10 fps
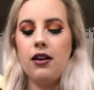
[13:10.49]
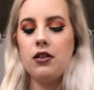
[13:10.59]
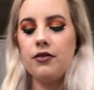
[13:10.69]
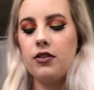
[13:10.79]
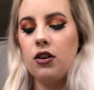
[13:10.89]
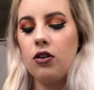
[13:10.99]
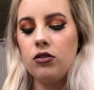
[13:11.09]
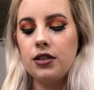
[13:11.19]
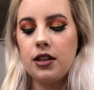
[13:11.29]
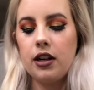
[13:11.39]
Out of the
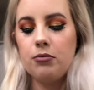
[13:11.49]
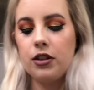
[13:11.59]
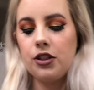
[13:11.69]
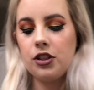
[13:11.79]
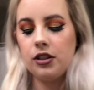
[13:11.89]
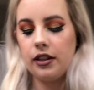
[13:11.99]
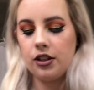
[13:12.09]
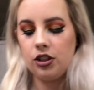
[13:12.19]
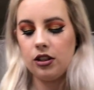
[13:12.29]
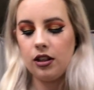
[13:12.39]
whole entire brush
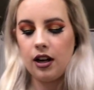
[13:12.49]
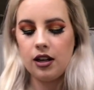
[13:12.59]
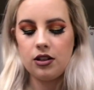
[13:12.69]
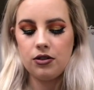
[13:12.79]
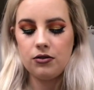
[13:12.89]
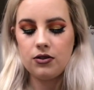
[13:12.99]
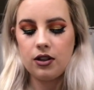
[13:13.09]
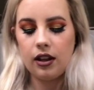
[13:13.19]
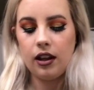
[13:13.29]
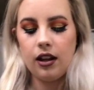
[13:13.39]
collection, I
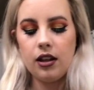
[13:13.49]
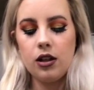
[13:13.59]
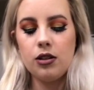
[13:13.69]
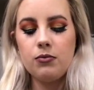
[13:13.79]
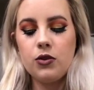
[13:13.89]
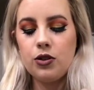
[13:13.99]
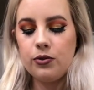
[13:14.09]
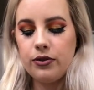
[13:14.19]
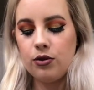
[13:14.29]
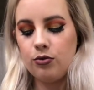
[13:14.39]
used the
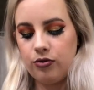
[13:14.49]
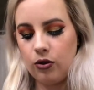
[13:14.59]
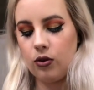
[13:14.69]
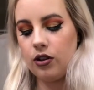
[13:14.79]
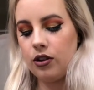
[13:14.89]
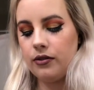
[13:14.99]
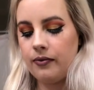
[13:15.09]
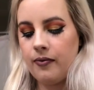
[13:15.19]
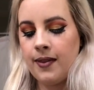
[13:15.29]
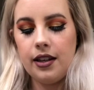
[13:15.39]

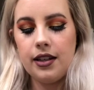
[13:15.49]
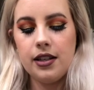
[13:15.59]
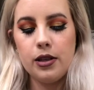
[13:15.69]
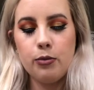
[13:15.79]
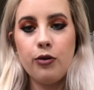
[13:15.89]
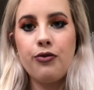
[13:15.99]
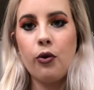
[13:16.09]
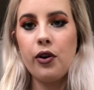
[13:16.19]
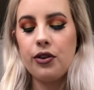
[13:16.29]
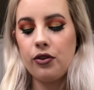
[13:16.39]
M224, the
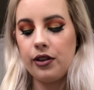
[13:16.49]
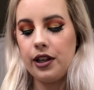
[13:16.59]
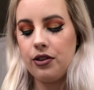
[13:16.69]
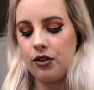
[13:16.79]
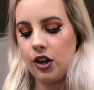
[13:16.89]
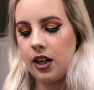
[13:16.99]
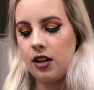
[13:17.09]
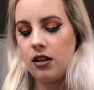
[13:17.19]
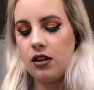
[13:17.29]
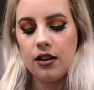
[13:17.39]

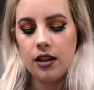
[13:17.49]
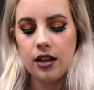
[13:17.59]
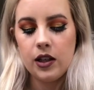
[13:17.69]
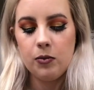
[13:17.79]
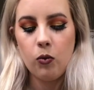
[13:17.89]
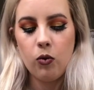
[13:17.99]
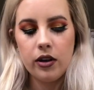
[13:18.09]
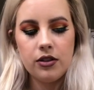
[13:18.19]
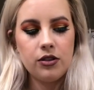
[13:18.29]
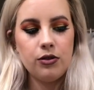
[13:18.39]
M433, the
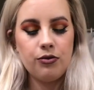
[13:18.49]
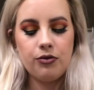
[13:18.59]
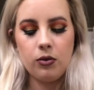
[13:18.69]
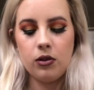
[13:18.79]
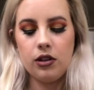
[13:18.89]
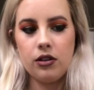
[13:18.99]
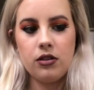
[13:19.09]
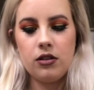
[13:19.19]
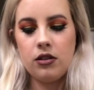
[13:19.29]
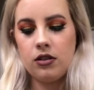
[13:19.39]

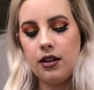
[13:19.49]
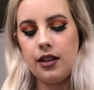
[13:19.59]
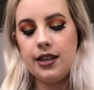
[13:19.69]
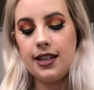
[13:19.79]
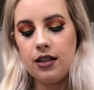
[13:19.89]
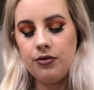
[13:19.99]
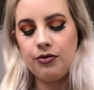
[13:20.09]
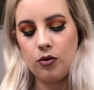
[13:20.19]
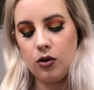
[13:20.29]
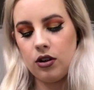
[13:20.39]
M124, the
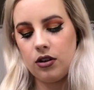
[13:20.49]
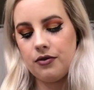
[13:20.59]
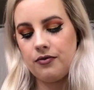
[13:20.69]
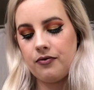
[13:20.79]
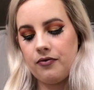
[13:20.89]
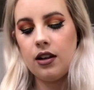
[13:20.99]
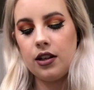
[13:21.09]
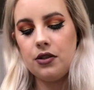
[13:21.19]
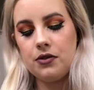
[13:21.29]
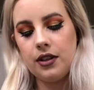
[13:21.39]
E4, I
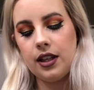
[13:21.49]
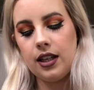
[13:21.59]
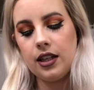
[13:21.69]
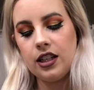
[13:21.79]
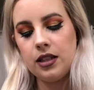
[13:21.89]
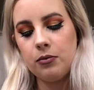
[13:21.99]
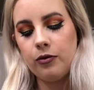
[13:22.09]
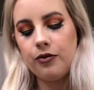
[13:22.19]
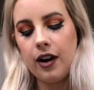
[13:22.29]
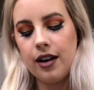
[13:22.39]
used the
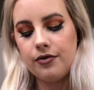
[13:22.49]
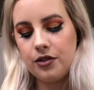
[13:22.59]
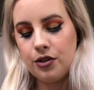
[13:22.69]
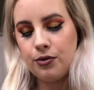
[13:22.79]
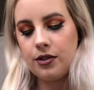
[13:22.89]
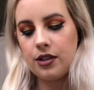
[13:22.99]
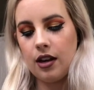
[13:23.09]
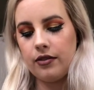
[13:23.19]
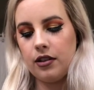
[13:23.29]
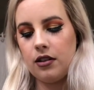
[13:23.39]

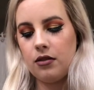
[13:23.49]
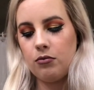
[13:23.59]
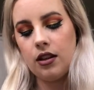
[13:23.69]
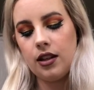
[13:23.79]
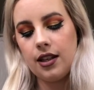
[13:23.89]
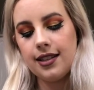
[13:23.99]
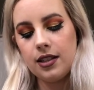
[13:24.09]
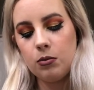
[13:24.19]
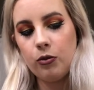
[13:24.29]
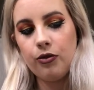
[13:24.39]
M527, the
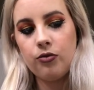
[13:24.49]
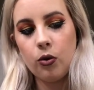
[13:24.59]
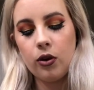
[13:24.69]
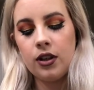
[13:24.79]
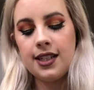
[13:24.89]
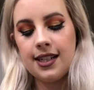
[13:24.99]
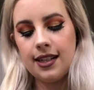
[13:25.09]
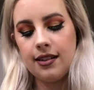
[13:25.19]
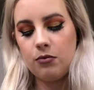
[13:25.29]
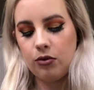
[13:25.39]

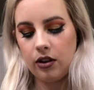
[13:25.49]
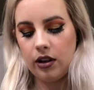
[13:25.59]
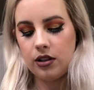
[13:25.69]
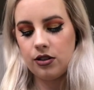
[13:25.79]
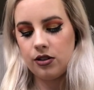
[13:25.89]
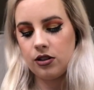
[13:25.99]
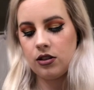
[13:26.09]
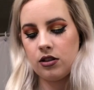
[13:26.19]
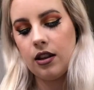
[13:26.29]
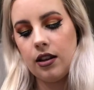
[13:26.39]
M410
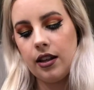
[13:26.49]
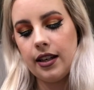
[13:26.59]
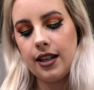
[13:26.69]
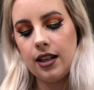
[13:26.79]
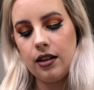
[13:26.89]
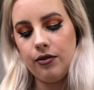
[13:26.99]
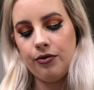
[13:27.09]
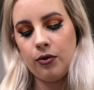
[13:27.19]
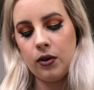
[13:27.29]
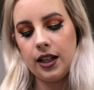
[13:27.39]
brush, the
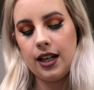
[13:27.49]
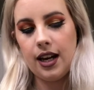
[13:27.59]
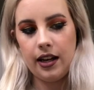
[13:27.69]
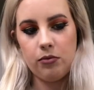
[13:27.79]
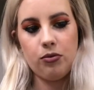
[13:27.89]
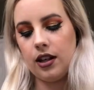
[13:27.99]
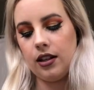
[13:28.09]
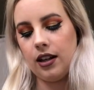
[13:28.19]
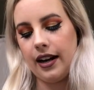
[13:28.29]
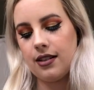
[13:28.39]
E48,
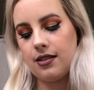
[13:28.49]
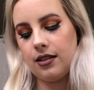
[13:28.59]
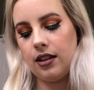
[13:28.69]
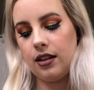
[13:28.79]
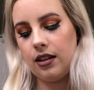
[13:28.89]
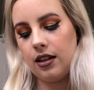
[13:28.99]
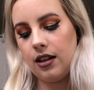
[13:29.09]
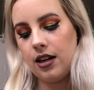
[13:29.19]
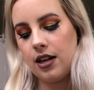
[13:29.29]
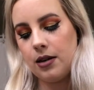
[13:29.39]
and lastly
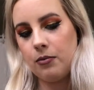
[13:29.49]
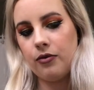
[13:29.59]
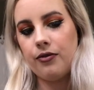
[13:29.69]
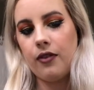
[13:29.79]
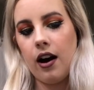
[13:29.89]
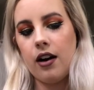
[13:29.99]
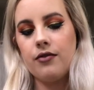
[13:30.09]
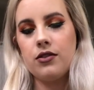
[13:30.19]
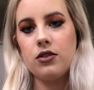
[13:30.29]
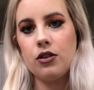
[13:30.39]
the
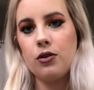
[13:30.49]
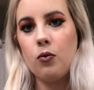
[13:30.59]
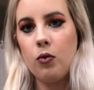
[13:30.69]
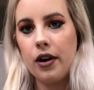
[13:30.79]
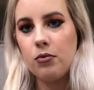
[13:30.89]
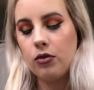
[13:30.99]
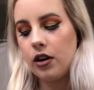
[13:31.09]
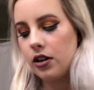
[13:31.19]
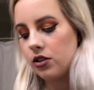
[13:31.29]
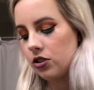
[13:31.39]
M501
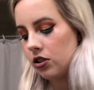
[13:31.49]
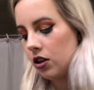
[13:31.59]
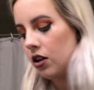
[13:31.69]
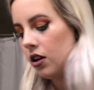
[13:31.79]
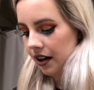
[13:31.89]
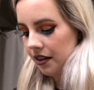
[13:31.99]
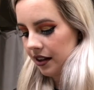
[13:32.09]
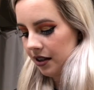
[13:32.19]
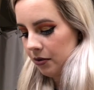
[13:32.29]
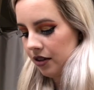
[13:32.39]
brush. I
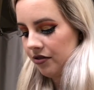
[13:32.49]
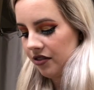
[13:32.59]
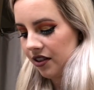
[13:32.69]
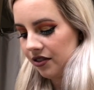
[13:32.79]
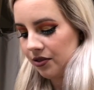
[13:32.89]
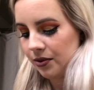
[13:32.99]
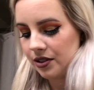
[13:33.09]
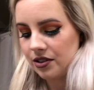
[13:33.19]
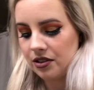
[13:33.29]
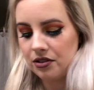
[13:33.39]
think my favorite
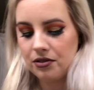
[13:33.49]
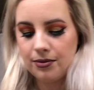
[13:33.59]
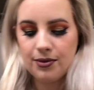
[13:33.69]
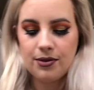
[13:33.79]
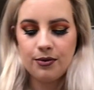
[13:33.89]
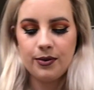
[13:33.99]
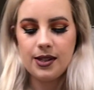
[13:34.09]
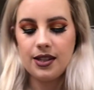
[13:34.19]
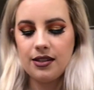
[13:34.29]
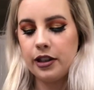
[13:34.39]
one to use
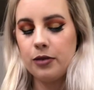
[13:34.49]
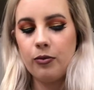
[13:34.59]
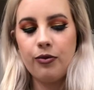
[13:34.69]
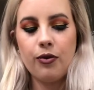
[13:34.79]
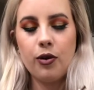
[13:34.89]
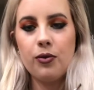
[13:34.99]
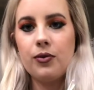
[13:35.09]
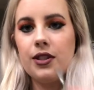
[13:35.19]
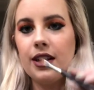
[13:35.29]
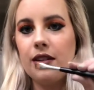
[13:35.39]
was this
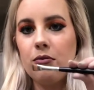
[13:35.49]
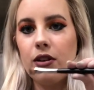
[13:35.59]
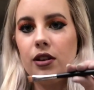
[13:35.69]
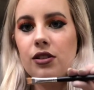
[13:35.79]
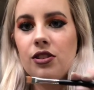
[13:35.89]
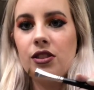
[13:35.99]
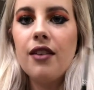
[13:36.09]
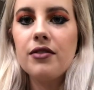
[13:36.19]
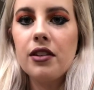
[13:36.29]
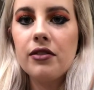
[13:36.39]
M410 brush.
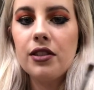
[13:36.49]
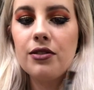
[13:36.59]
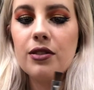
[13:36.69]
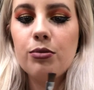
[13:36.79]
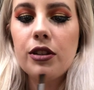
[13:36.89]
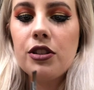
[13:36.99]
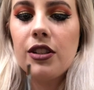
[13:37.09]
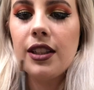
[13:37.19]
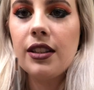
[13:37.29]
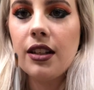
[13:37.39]
I've never used a
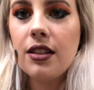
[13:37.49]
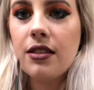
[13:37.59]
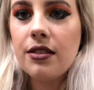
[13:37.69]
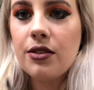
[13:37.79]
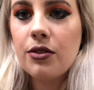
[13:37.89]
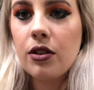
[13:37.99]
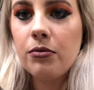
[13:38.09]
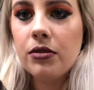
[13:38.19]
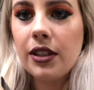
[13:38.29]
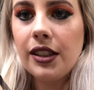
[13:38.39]
brush like this. It's
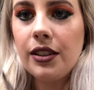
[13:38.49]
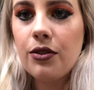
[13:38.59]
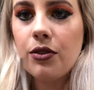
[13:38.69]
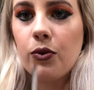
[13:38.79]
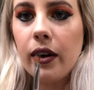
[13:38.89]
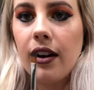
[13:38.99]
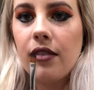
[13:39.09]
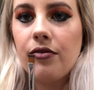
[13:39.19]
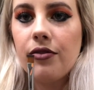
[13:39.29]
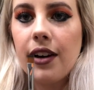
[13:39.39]
completely square
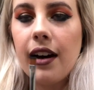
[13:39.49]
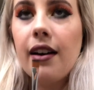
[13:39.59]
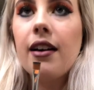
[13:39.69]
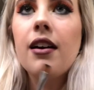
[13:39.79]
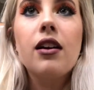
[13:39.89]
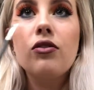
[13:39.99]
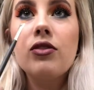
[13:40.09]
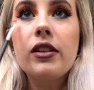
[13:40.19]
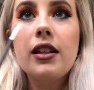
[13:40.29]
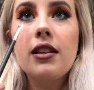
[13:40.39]
and flat. I
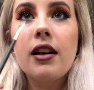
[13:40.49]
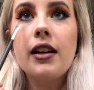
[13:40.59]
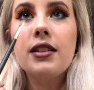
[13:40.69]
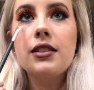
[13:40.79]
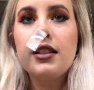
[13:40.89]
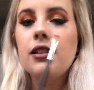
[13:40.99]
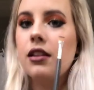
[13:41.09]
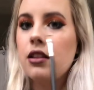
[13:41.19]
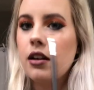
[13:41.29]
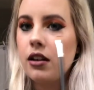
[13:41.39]
really liked getting
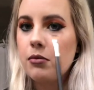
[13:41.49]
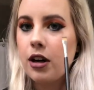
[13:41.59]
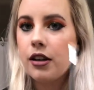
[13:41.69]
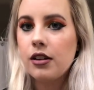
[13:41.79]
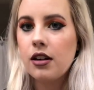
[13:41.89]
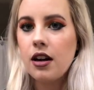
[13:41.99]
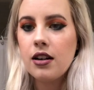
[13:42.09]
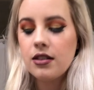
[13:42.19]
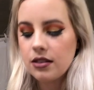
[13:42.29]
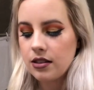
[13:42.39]
in there in my under
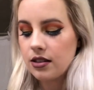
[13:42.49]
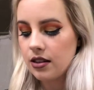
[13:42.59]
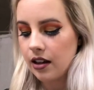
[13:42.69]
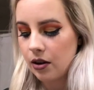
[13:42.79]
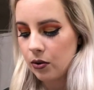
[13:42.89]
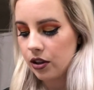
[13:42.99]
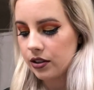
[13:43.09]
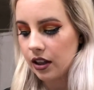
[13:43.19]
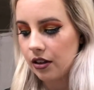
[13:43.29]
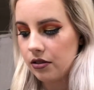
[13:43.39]
eyes. That
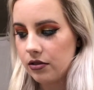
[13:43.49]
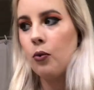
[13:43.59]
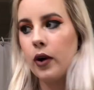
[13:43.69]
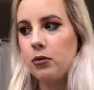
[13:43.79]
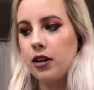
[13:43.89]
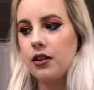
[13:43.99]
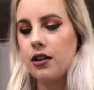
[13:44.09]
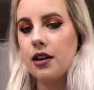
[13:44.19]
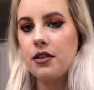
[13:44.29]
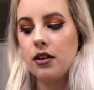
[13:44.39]
worked out way better
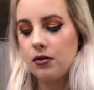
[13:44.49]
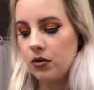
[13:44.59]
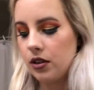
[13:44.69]
than I thought it